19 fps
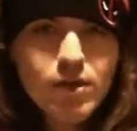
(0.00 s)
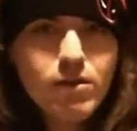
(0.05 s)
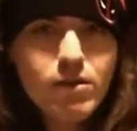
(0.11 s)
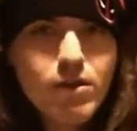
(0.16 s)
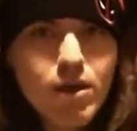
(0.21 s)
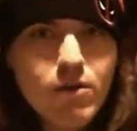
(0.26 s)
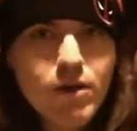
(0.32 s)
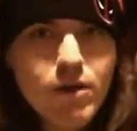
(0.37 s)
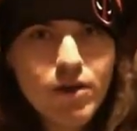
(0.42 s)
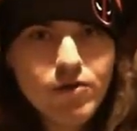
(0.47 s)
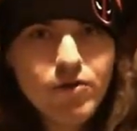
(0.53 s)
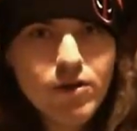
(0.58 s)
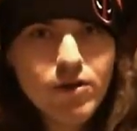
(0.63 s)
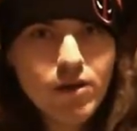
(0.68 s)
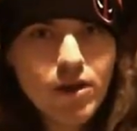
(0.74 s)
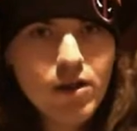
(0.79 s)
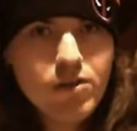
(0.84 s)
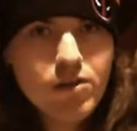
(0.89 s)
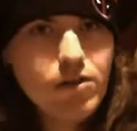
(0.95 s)
Now I'll actually
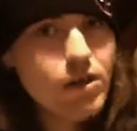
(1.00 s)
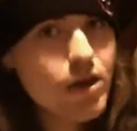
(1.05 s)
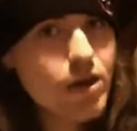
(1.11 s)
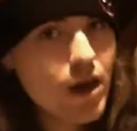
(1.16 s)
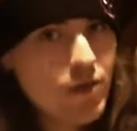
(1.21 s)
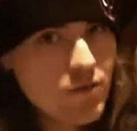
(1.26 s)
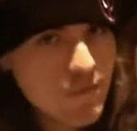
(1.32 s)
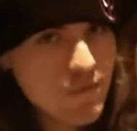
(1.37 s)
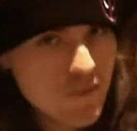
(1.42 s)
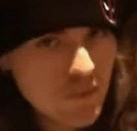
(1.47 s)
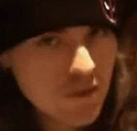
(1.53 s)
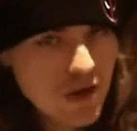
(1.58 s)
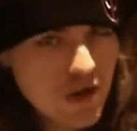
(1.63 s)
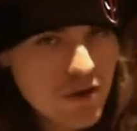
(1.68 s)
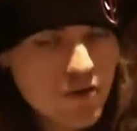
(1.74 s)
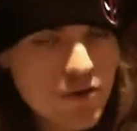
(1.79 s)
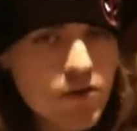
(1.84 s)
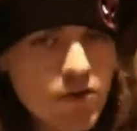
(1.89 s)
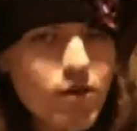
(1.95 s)
get onto the actual
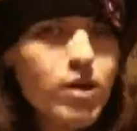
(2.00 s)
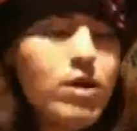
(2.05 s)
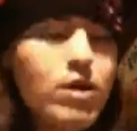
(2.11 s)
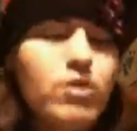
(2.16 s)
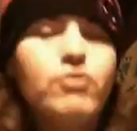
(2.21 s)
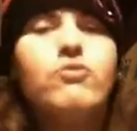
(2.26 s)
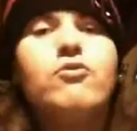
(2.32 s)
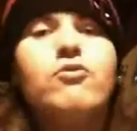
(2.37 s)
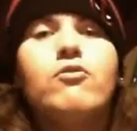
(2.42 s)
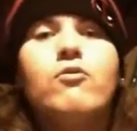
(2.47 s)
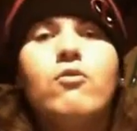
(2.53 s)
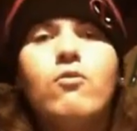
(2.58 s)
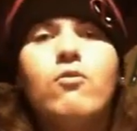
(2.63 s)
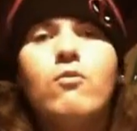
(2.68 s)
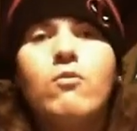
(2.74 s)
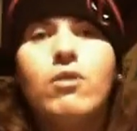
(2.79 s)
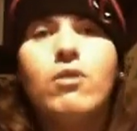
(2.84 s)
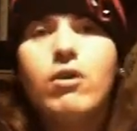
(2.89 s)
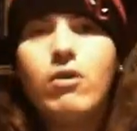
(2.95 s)
formation.
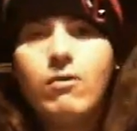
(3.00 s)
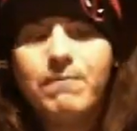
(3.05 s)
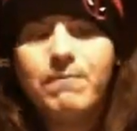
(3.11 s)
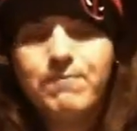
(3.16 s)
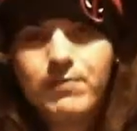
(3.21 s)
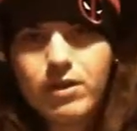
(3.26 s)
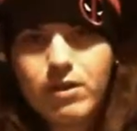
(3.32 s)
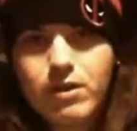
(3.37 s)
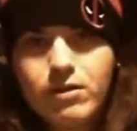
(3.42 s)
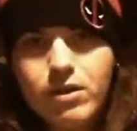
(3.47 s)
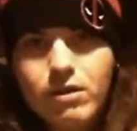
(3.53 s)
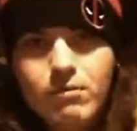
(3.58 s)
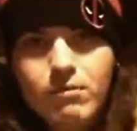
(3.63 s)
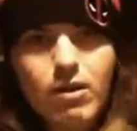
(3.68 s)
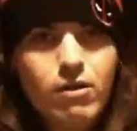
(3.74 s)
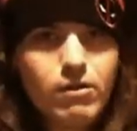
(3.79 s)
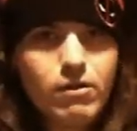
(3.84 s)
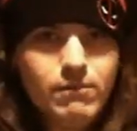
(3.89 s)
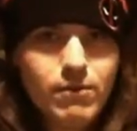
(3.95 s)
Well, the
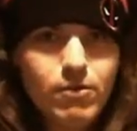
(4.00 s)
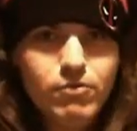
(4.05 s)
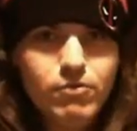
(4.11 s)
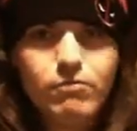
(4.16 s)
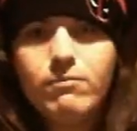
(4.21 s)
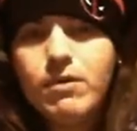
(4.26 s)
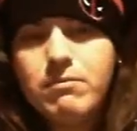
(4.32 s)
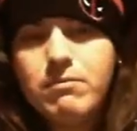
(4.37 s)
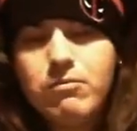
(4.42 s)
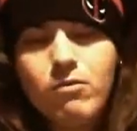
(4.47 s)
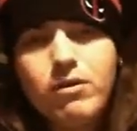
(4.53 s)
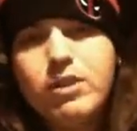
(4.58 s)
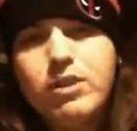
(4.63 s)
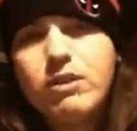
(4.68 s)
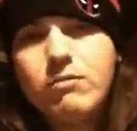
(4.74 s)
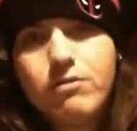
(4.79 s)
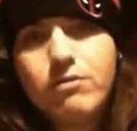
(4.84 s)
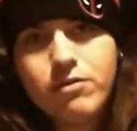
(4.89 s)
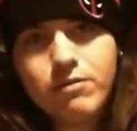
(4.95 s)
American version we have no
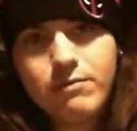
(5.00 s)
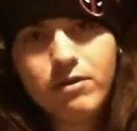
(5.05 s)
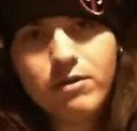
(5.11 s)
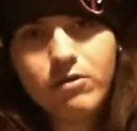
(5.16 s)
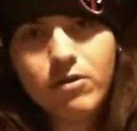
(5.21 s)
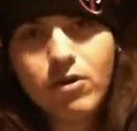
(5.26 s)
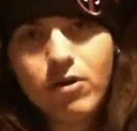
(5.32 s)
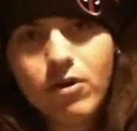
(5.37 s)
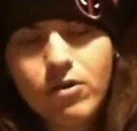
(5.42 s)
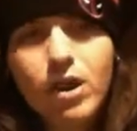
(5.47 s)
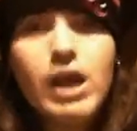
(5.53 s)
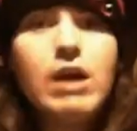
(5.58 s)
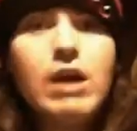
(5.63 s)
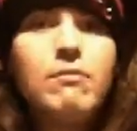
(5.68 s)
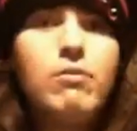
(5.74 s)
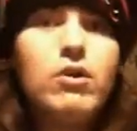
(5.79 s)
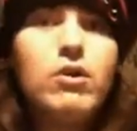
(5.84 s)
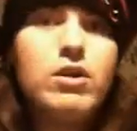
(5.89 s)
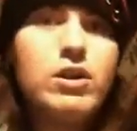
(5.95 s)
idea what it's going to be called, but in